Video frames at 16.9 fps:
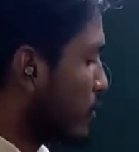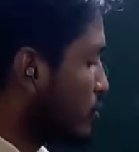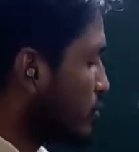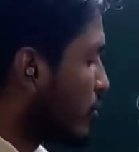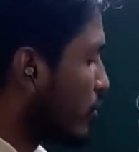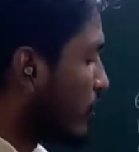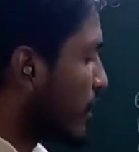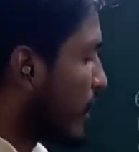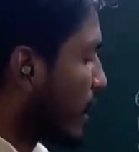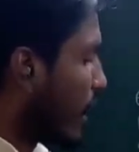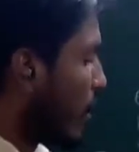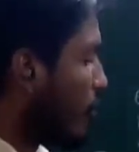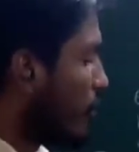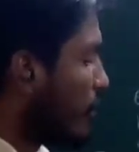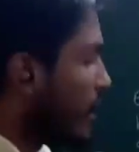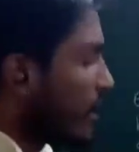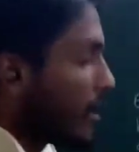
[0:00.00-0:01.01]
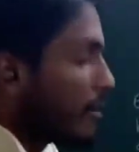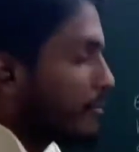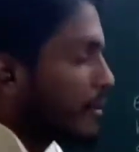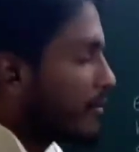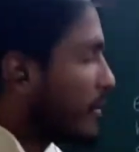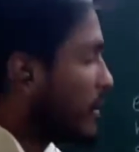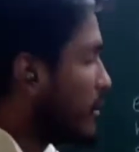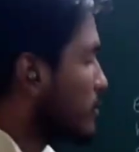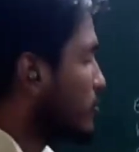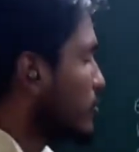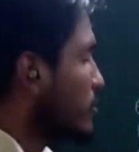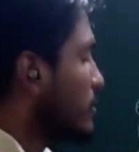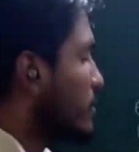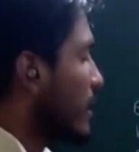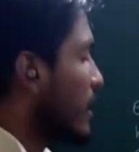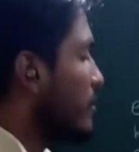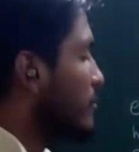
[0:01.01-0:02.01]
So how can I prevent? So
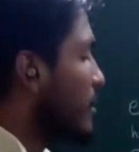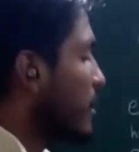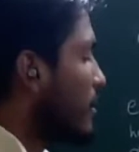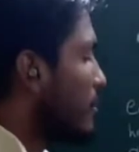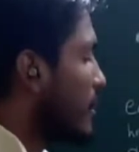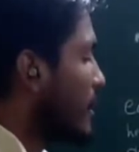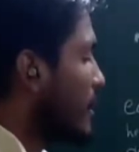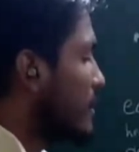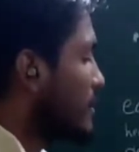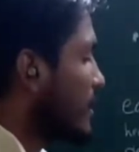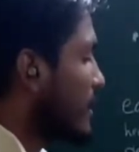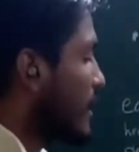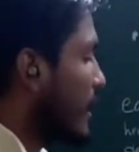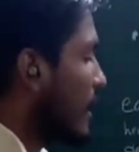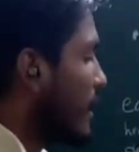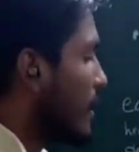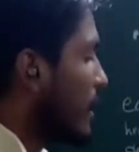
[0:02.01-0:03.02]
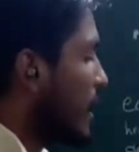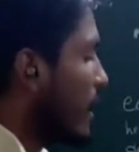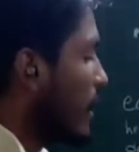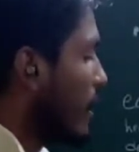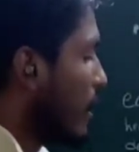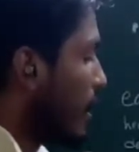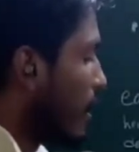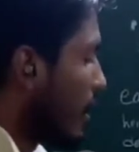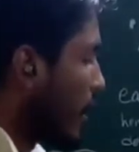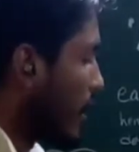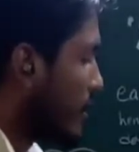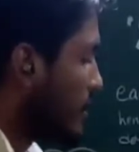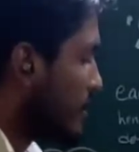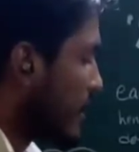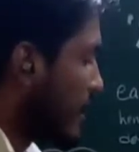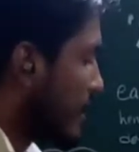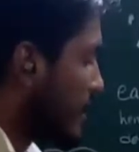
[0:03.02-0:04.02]
chain propagation
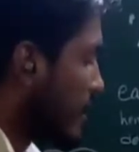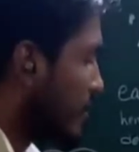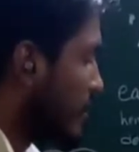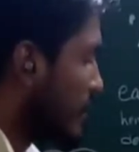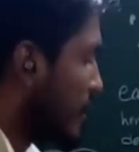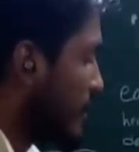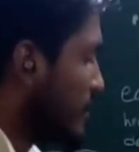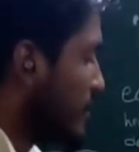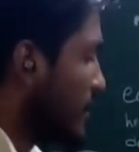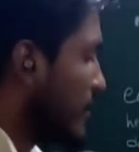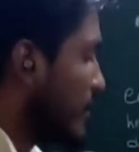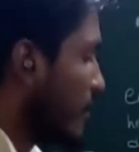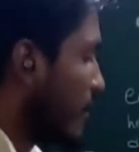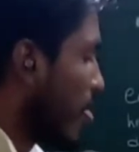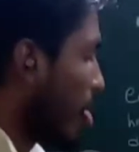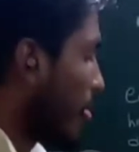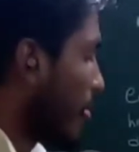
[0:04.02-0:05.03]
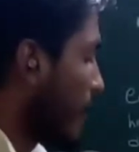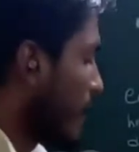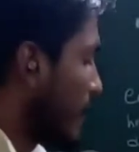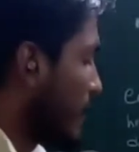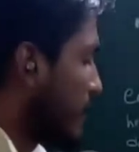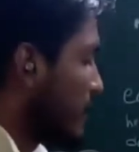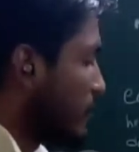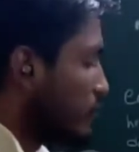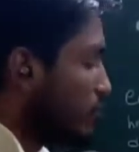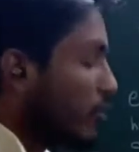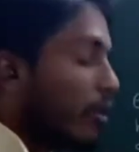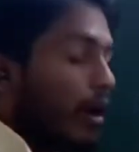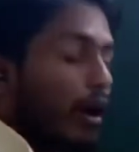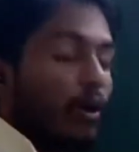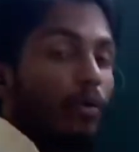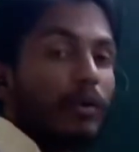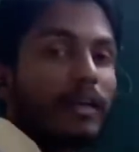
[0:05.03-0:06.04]
and chain termination. So
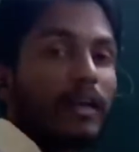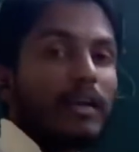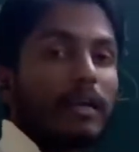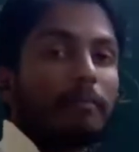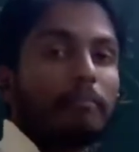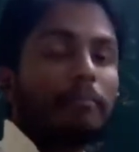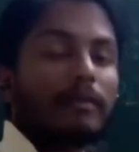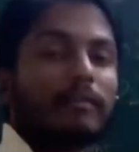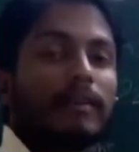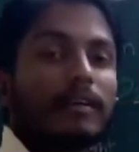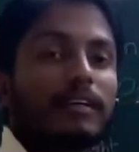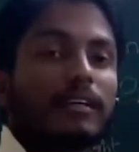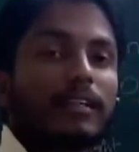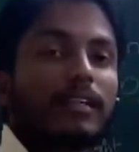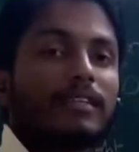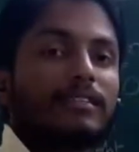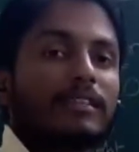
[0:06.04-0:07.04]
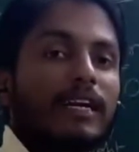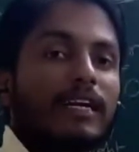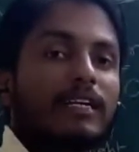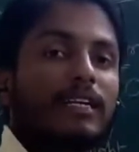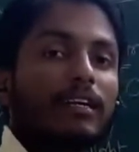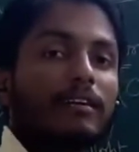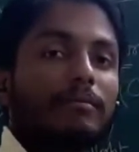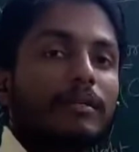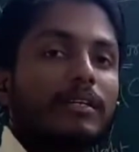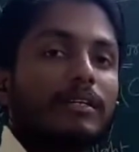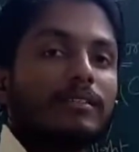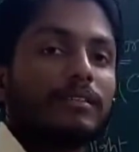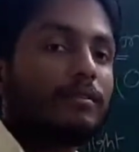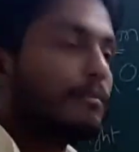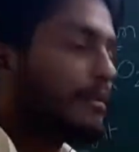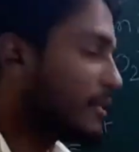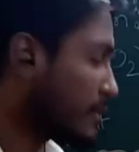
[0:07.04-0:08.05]
how can I prevent the chain
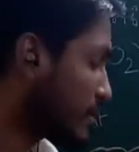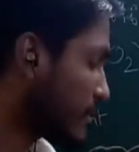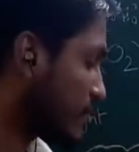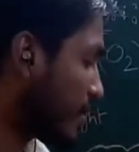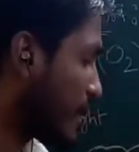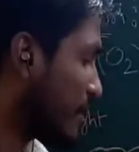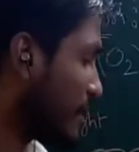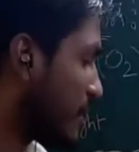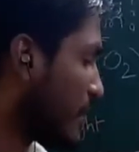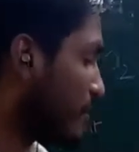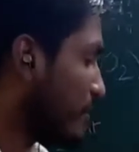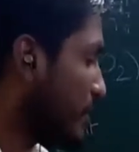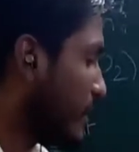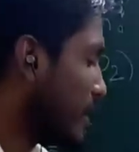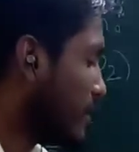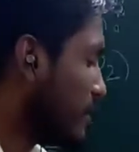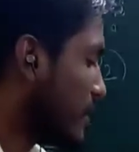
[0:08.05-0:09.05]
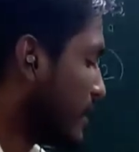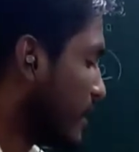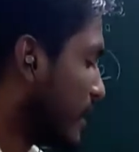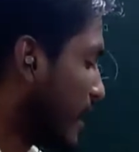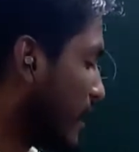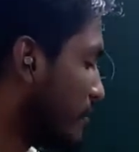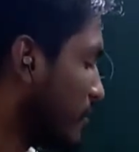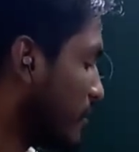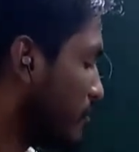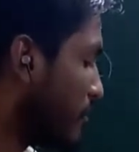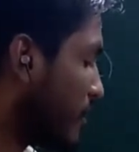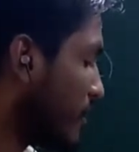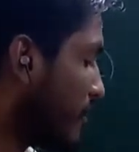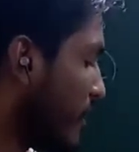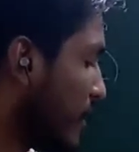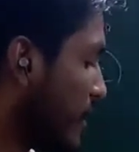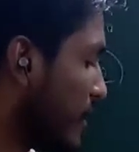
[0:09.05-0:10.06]
termination? Means chain termination can be
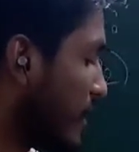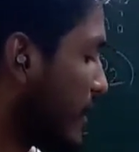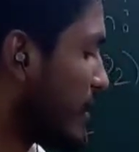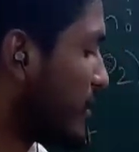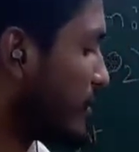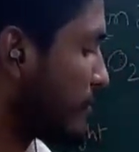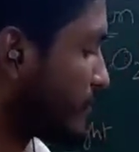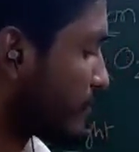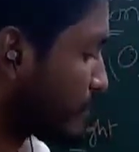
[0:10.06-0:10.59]
prevented.